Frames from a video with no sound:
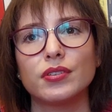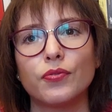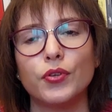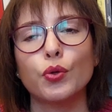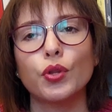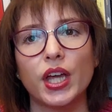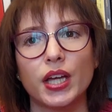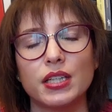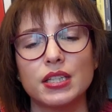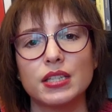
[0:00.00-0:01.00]
a few
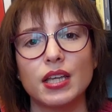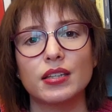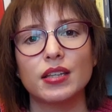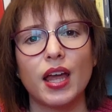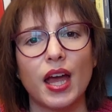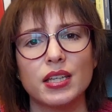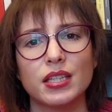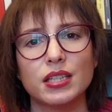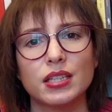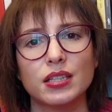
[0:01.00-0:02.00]
days that they
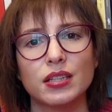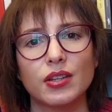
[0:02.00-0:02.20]
ask